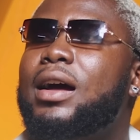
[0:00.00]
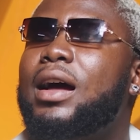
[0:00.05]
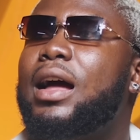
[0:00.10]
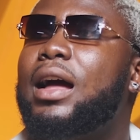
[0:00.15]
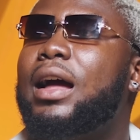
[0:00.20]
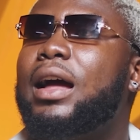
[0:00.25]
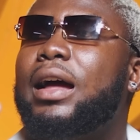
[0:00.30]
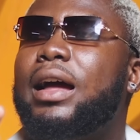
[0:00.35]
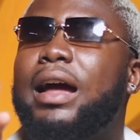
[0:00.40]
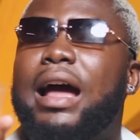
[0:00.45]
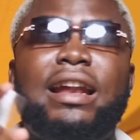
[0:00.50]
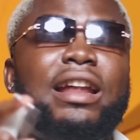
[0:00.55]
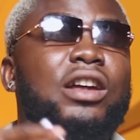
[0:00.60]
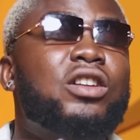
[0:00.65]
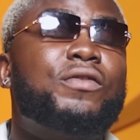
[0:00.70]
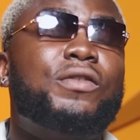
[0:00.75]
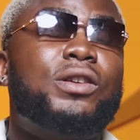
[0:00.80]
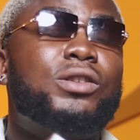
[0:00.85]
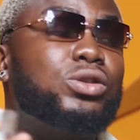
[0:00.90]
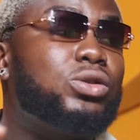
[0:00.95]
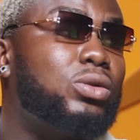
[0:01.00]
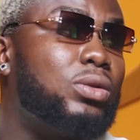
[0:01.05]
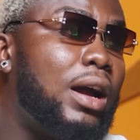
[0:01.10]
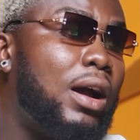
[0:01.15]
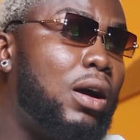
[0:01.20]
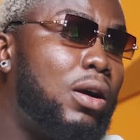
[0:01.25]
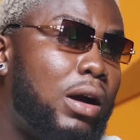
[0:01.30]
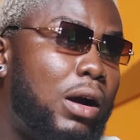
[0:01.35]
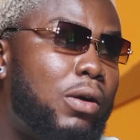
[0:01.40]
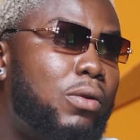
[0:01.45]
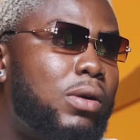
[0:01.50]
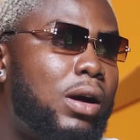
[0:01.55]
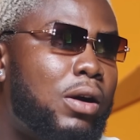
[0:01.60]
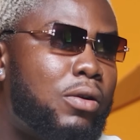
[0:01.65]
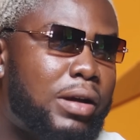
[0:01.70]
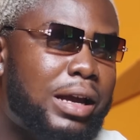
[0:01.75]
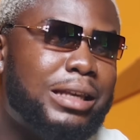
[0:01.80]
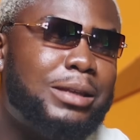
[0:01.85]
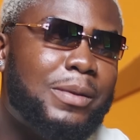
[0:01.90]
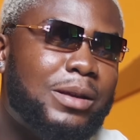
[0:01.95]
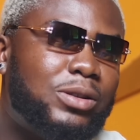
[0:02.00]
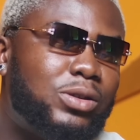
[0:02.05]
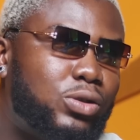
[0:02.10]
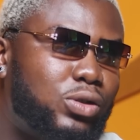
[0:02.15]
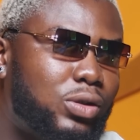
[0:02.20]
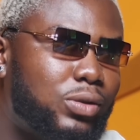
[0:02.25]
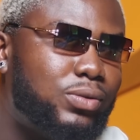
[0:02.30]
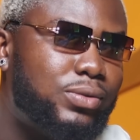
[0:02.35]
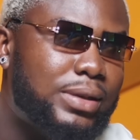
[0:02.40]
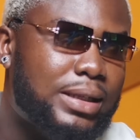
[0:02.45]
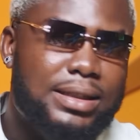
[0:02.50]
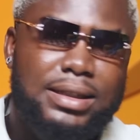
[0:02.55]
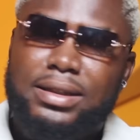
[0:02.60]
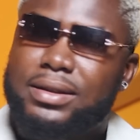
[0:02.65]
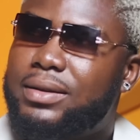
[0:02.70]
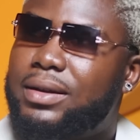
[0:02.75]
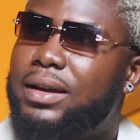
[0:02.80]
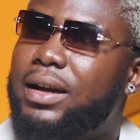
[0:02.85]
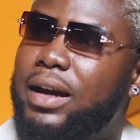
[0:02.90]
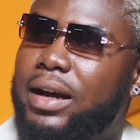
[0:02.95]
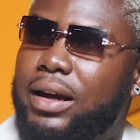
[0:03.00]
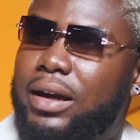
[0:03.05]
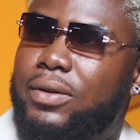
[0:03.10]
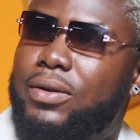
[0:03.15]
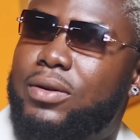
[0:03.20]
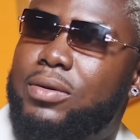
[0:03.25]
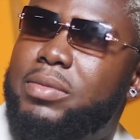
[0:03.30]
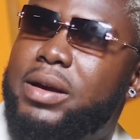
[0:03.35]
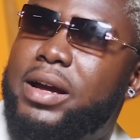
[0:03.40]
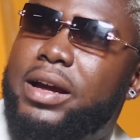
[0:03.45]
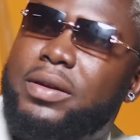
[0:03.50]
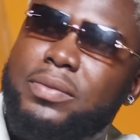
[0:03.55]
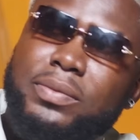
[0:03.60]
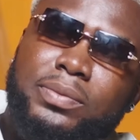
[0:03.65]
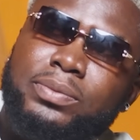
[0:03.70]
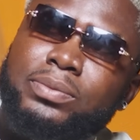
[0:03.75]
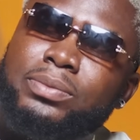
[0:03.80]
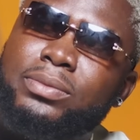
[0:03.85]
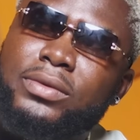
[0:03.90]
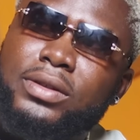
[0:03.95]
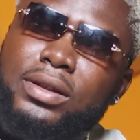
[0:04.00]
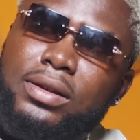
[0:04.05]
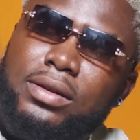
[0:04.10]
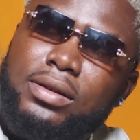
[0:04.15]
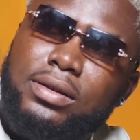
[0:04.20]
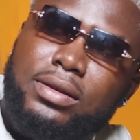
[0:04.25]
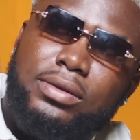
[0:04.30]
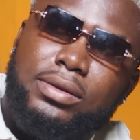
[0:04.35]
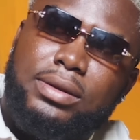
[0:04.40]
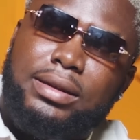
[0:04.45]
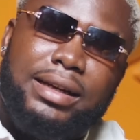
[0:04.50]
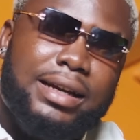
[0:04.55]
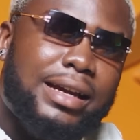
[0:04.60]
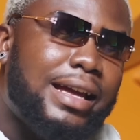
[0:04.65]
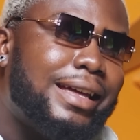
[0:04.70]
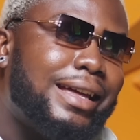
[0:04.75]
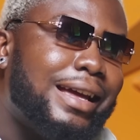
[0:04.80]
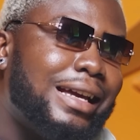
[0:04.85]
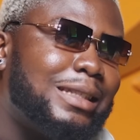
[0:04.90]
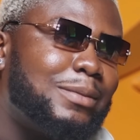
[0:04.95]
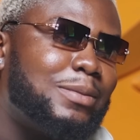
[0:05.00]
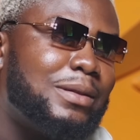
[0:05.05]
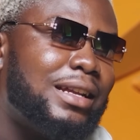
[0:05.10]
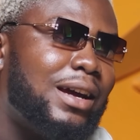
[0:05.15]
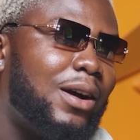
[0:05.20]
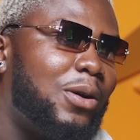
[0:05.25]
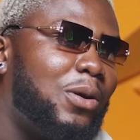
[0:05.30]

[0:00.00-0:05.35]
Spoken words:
At the end of the show, I'll expect you to read or bear 3 acres with the